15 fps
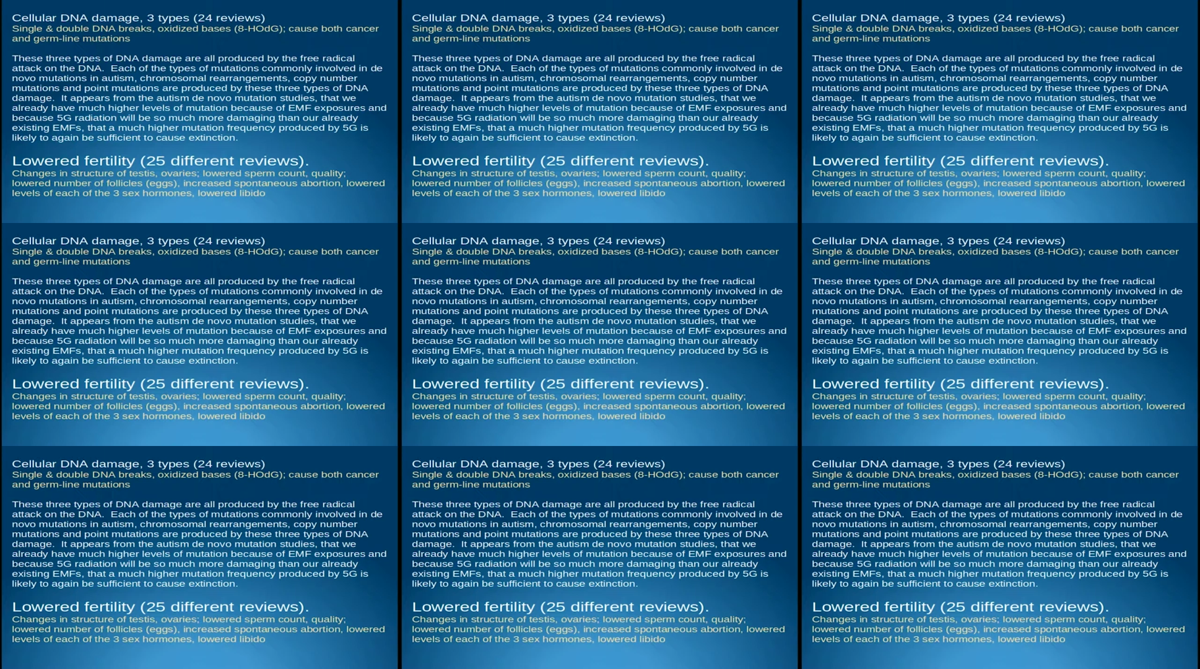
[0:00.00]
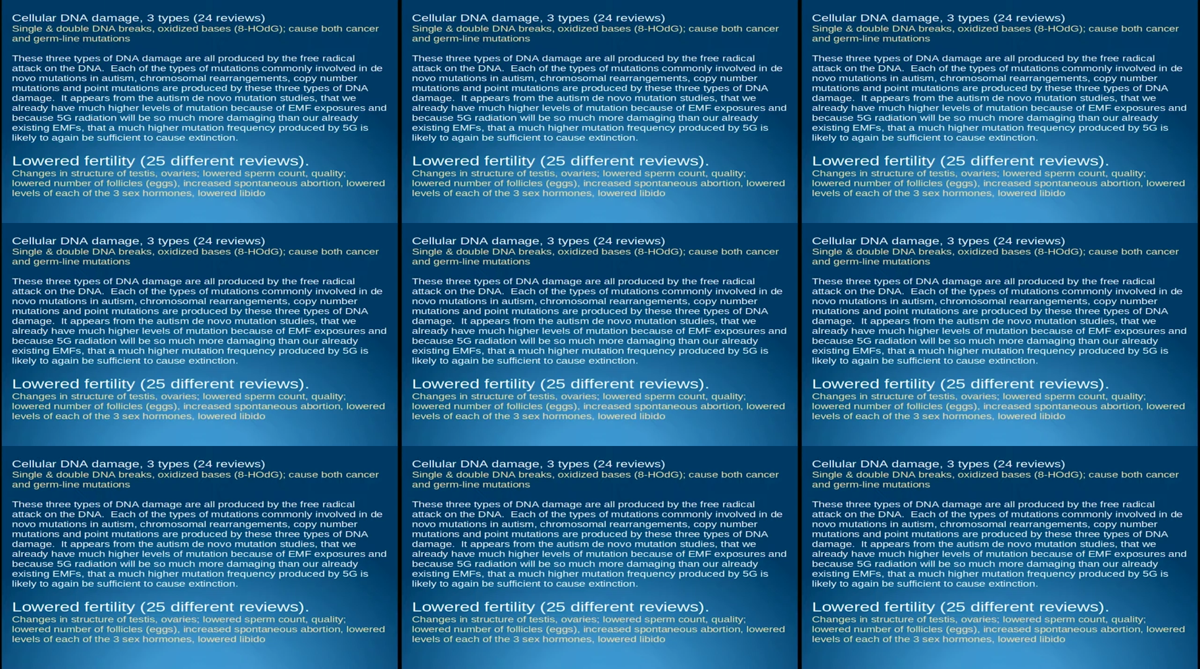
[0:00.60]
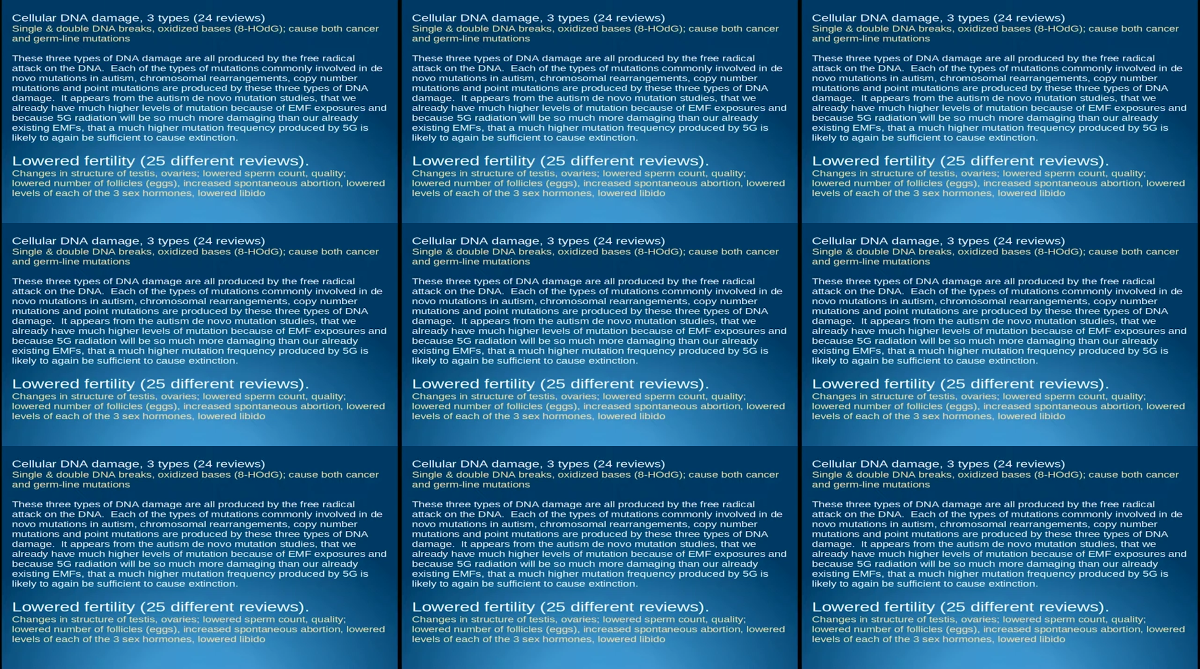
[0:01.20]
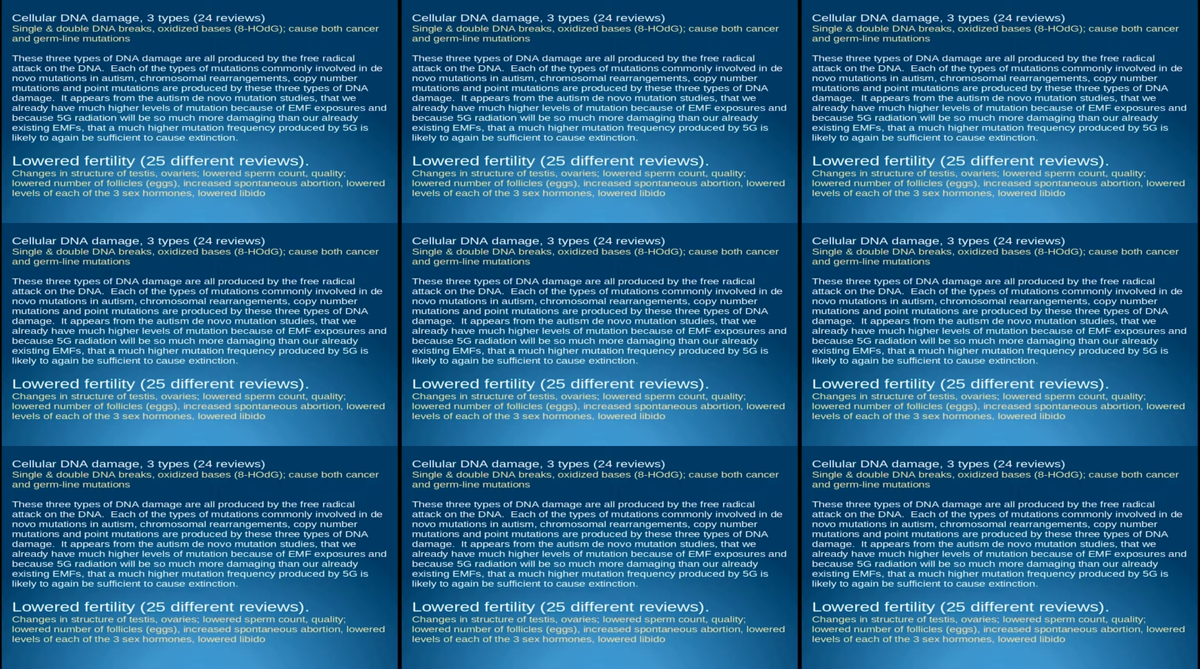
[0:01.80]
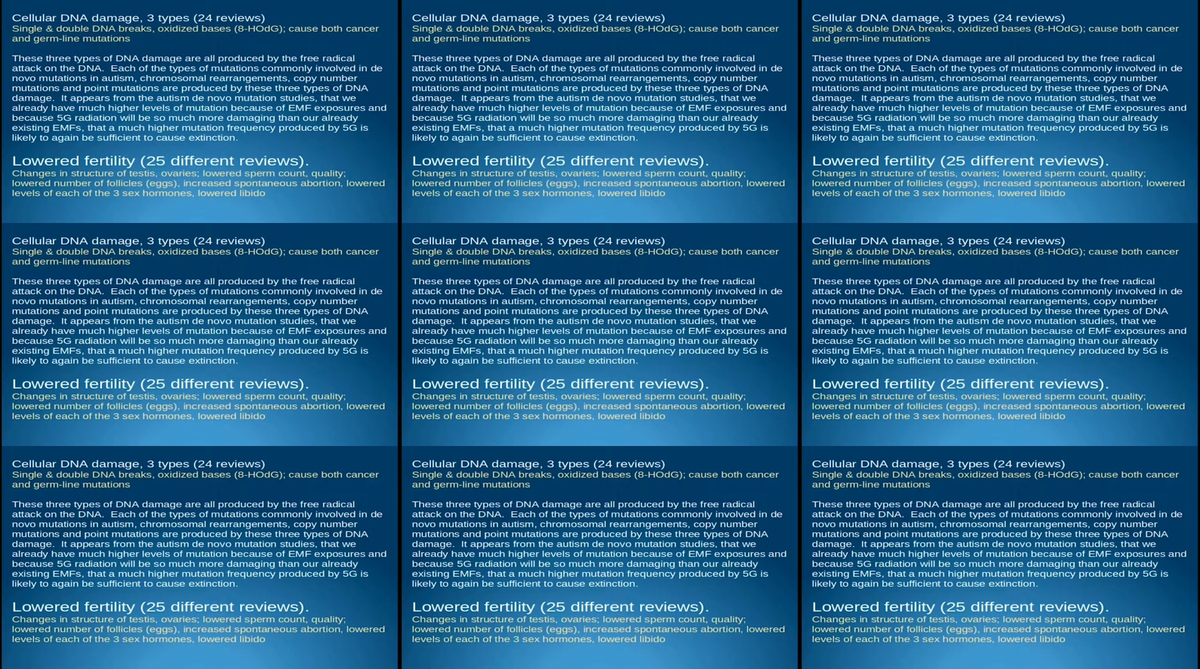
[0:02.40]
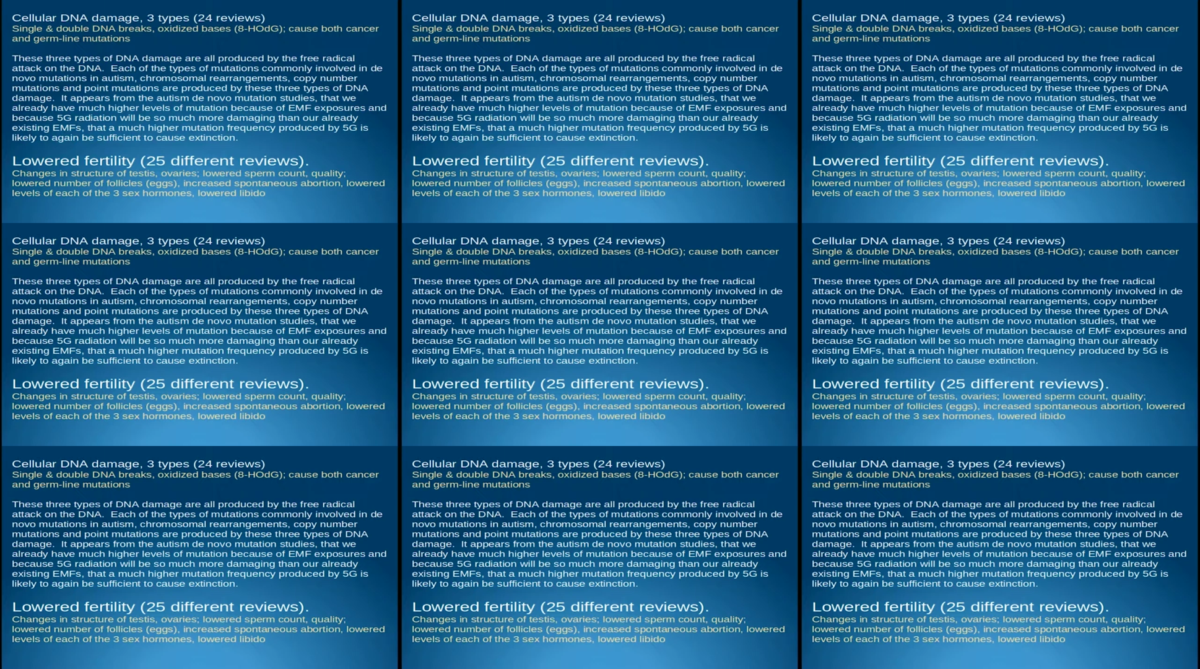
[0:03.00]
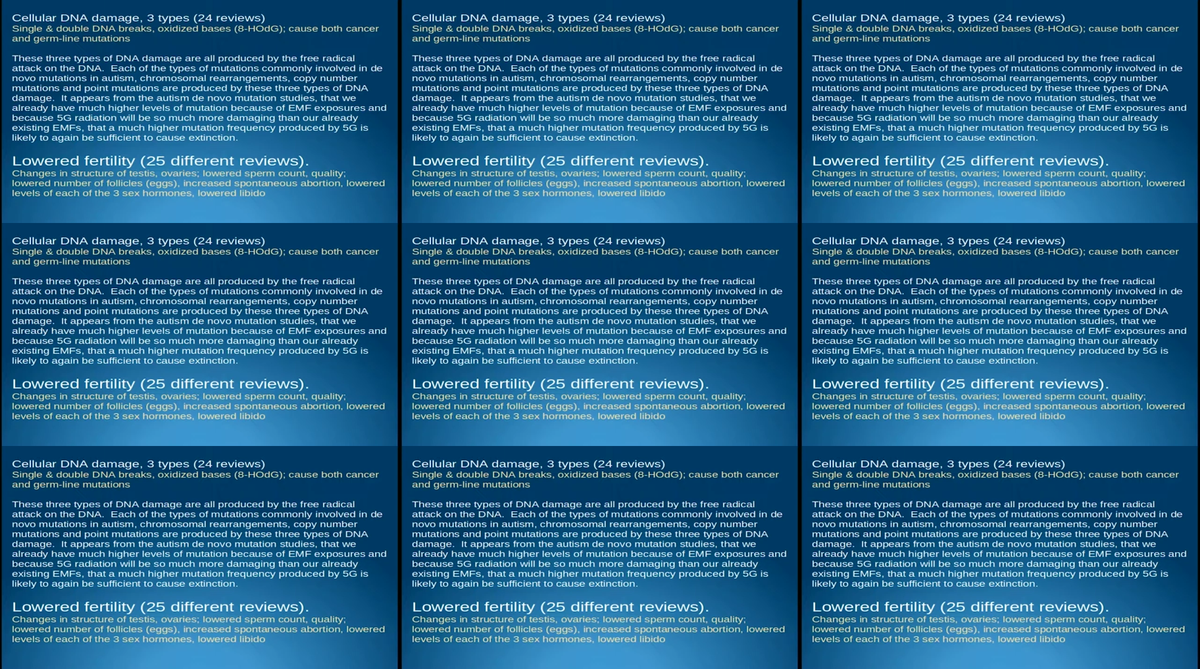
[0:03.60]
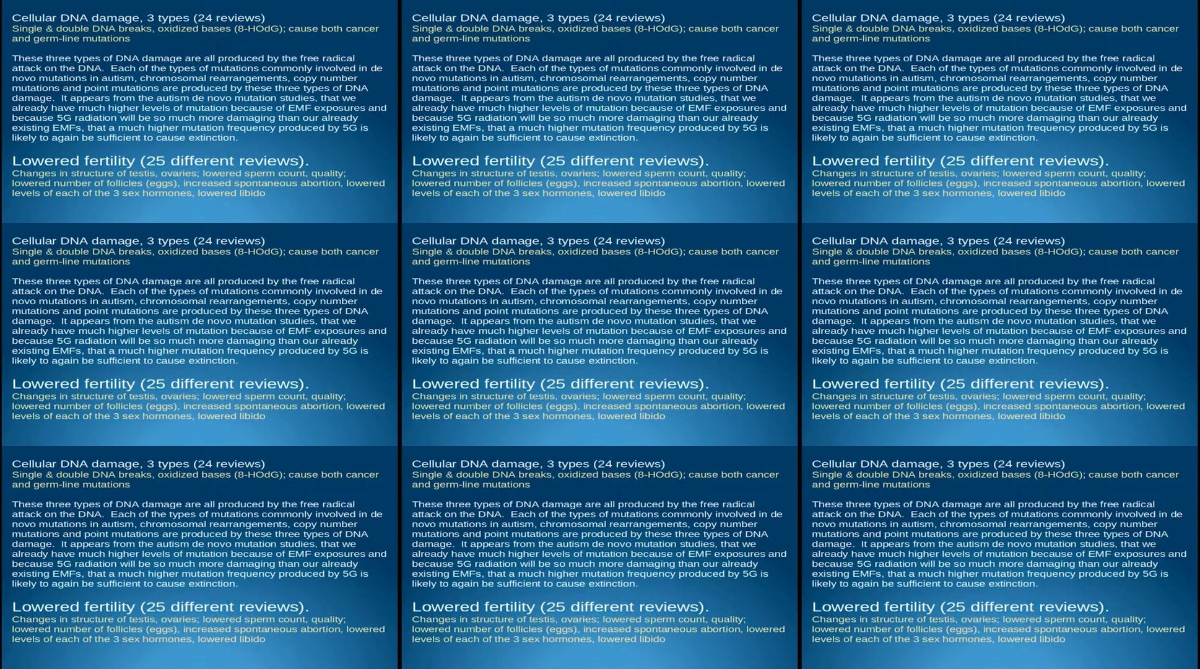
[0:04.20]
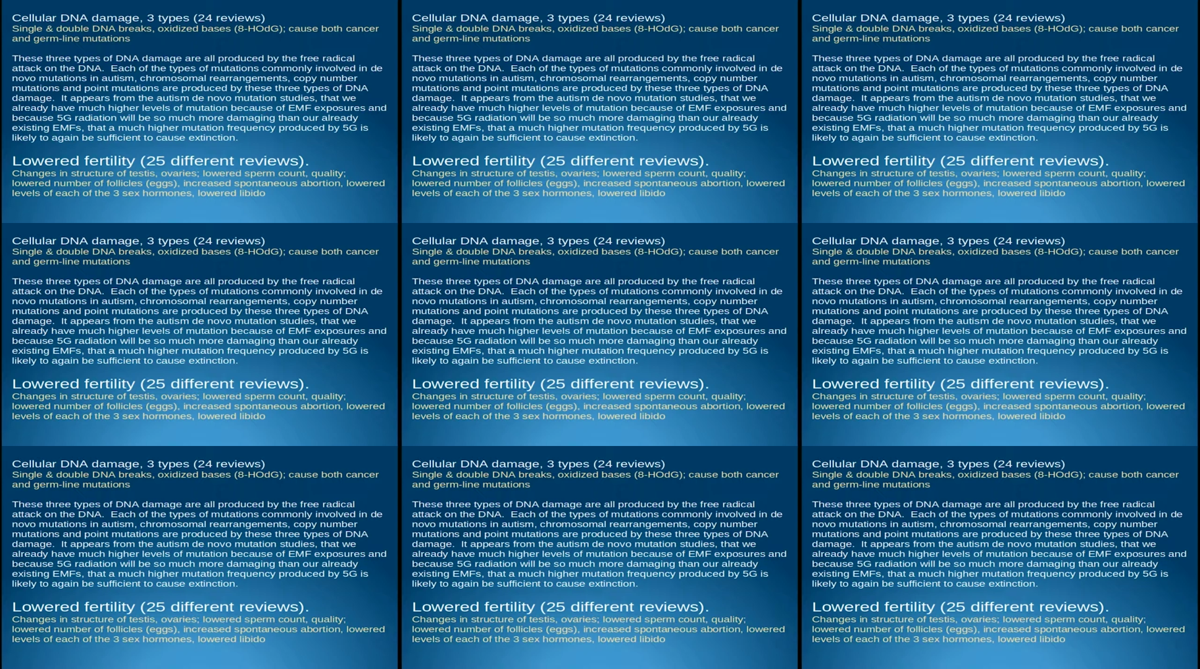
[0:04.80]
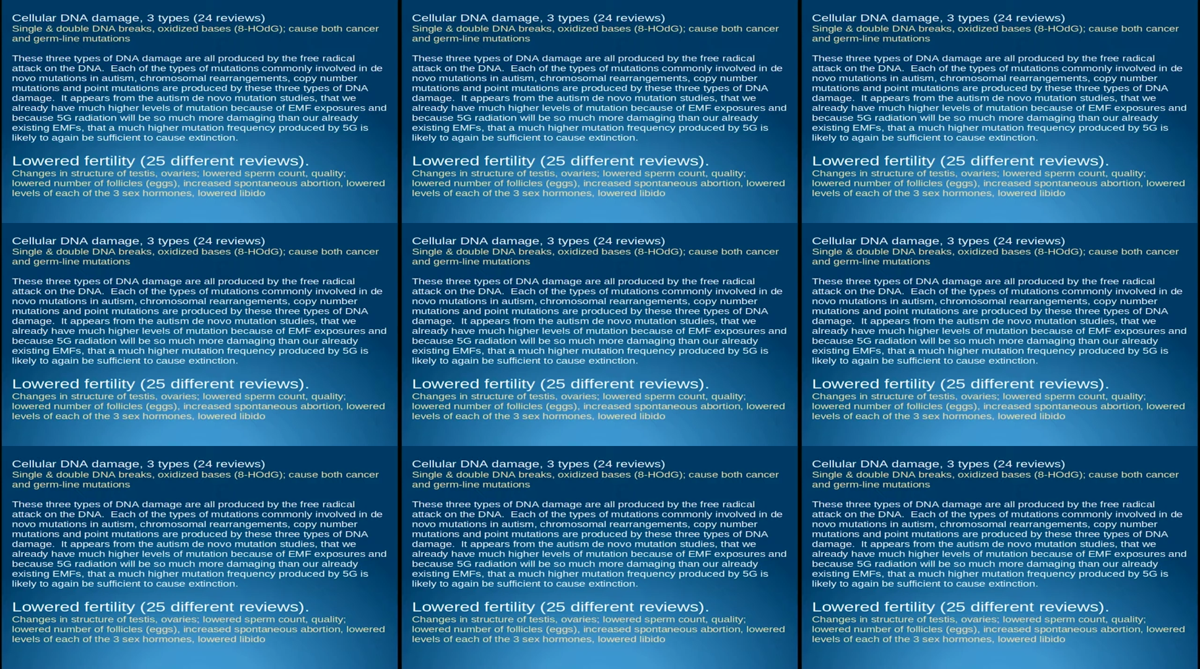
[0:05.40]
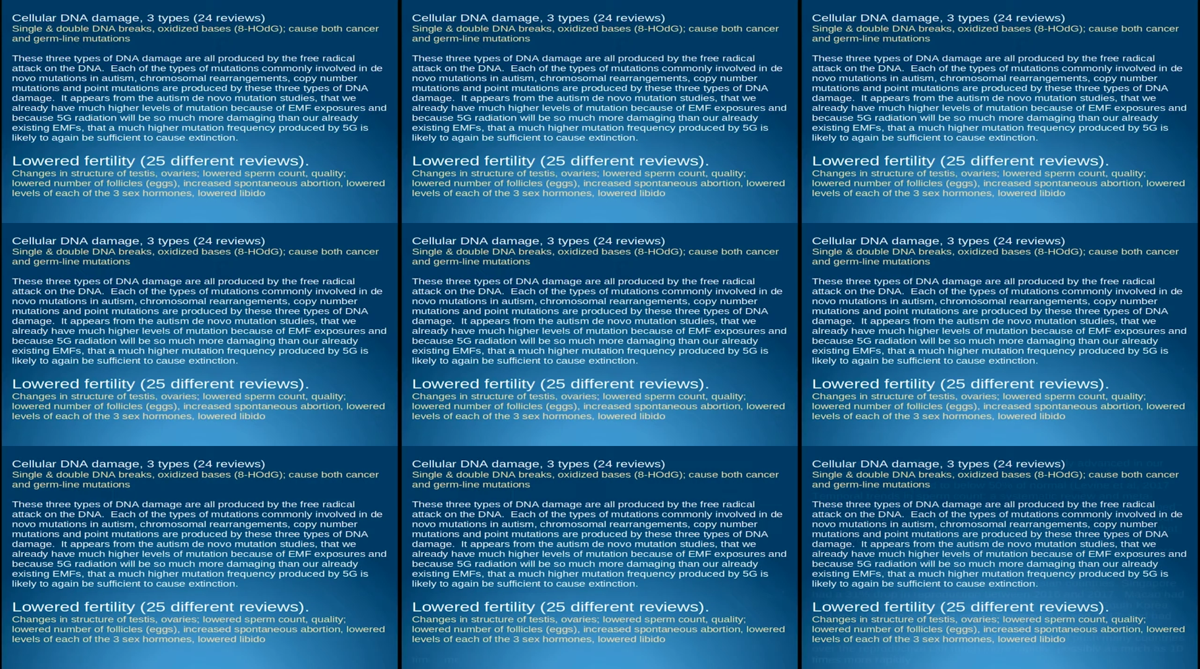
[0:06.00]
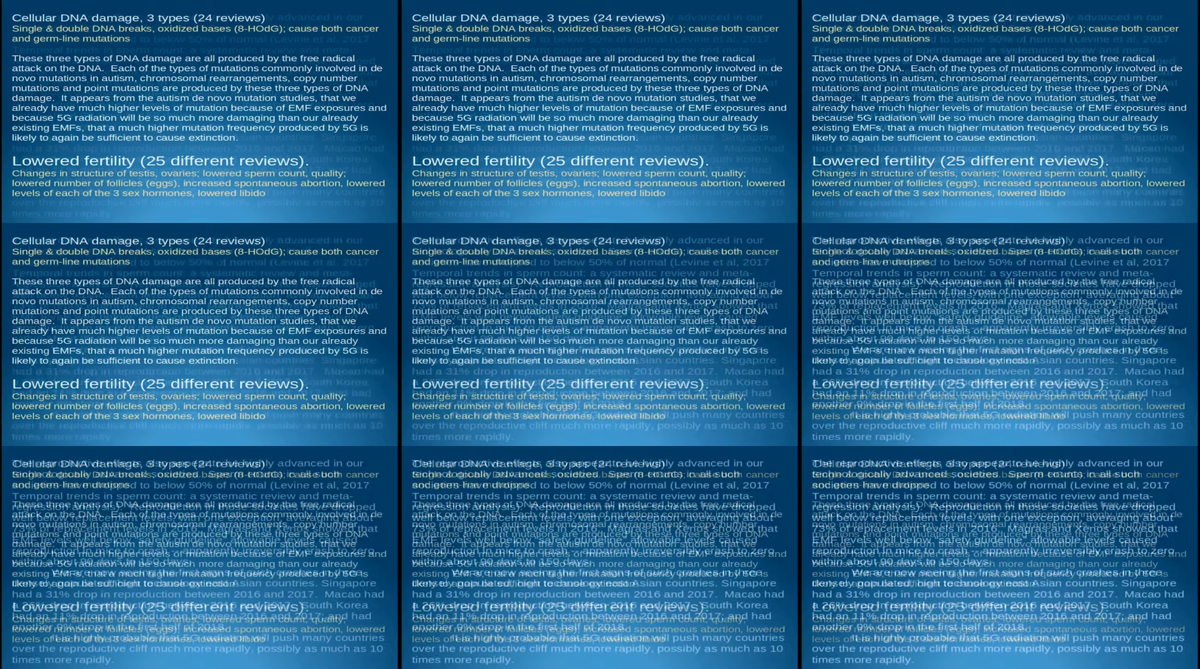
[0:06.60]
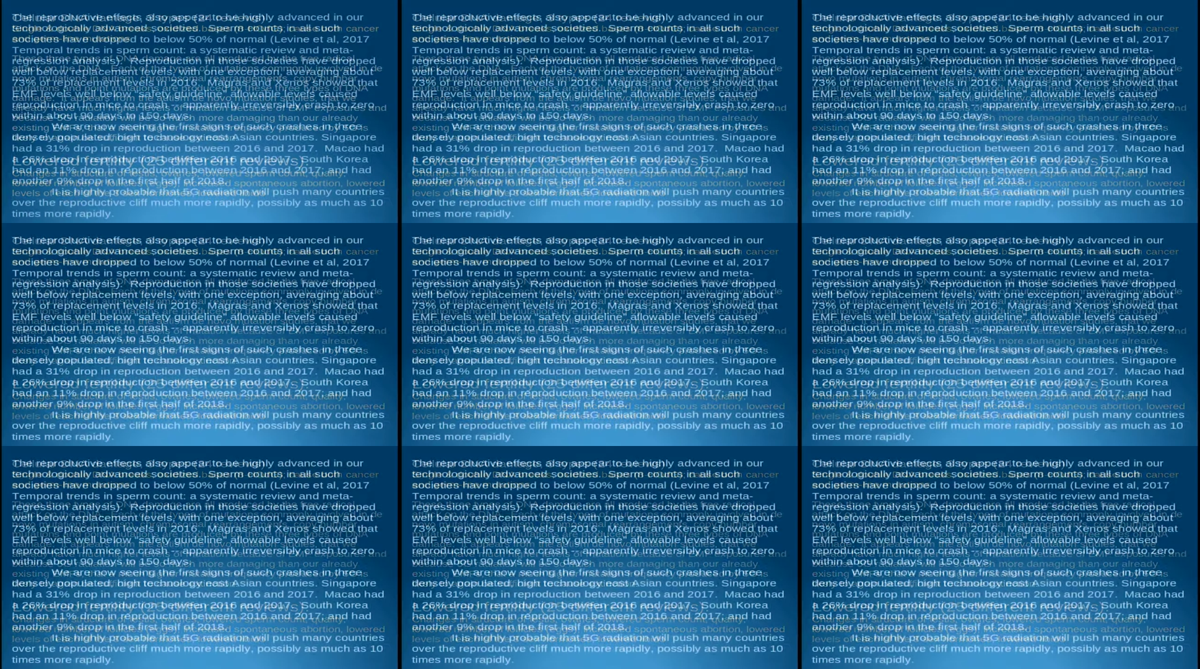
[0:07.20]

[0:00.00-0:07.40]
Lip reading: Nobody's mouth can be seen.